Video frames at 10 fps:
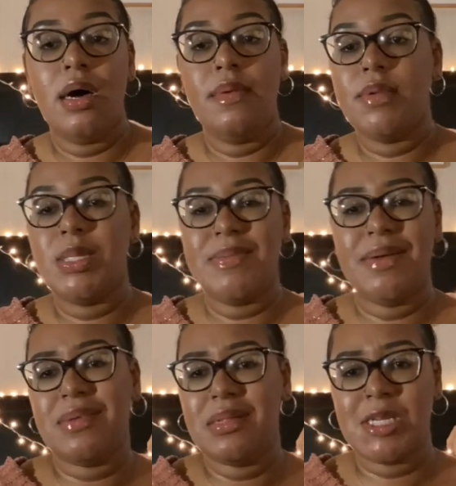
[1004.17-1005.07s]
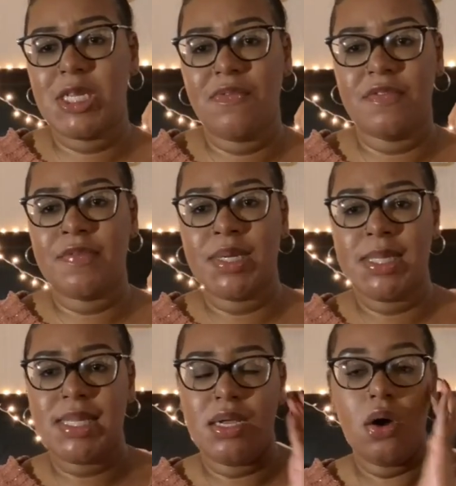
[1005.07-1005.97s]
You should be able to listen to it for free
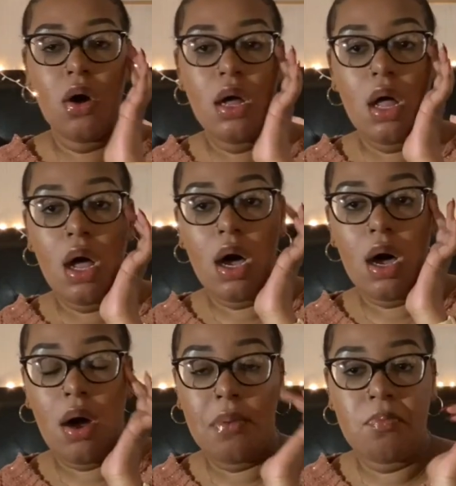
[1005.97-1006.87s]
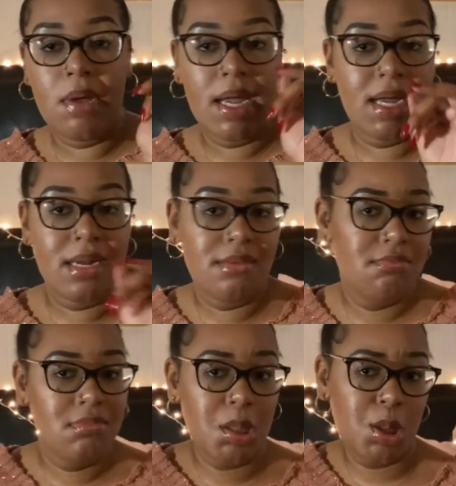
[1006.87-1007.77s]
still. And
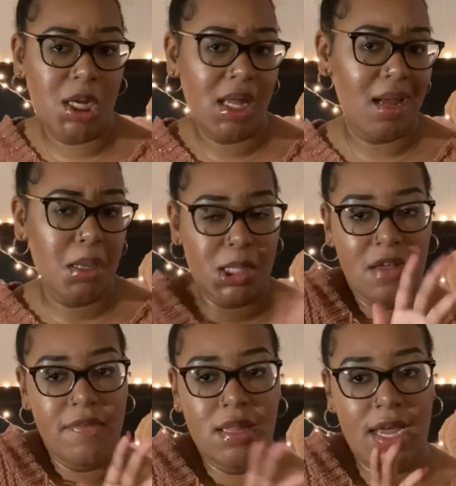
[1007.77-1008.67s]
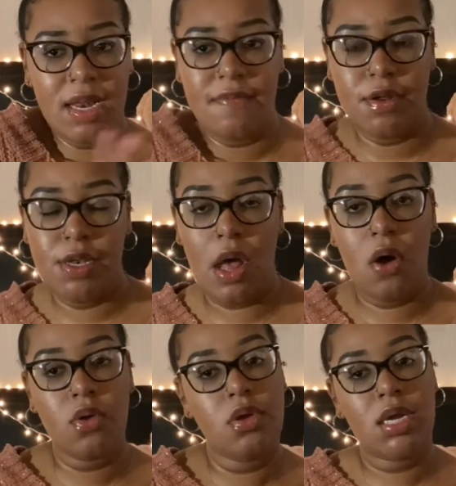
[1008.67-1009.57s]
just check it out, see if you like it. If you
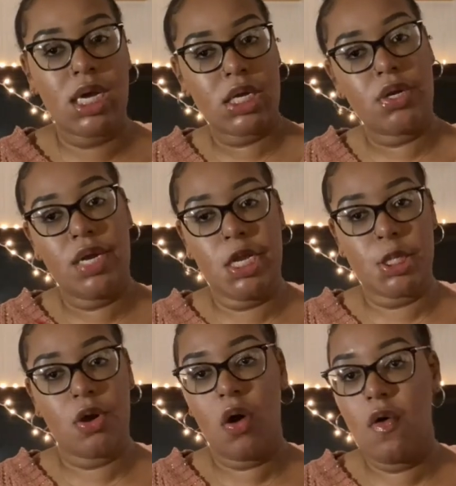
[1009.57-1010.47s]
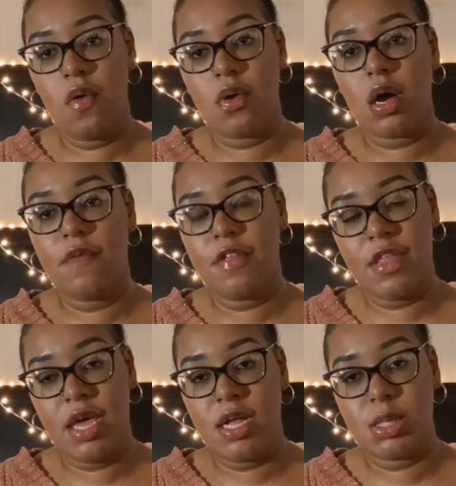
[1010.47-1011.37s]
don't, you can kind of create your own off of
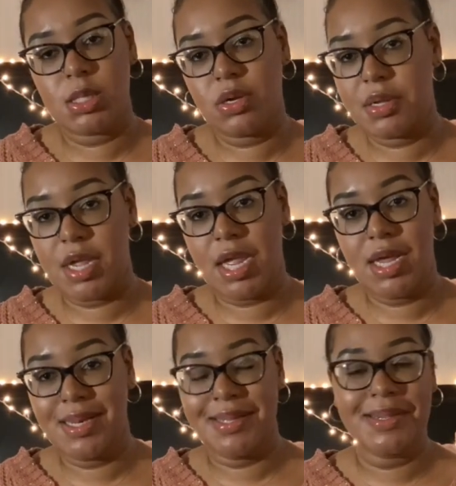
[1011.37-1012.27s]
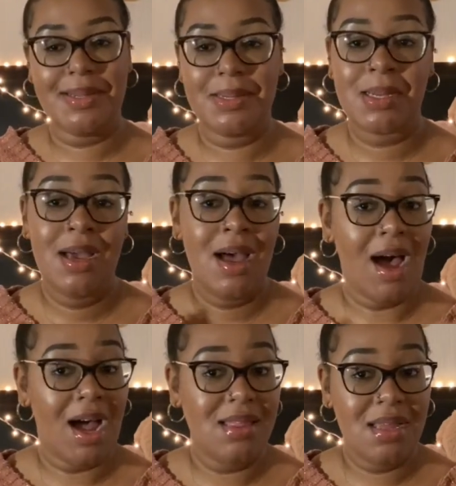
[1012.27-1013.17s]
that. Just gain ideas.
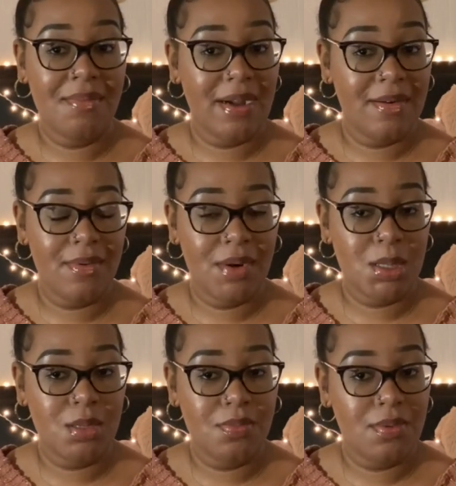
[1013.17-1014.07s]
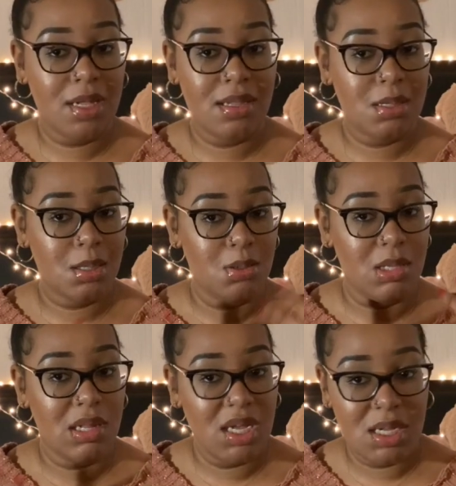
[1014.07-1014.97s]
I think my worship playlist is
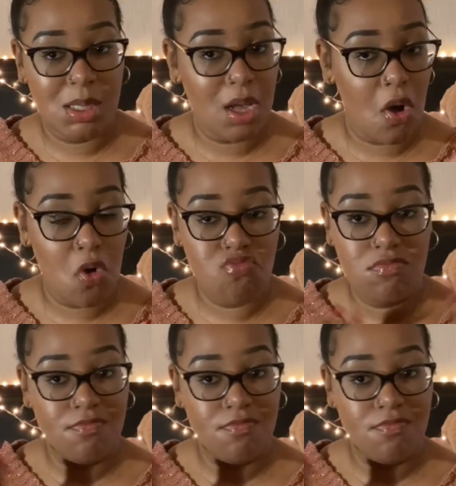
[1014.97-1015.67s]
lit, so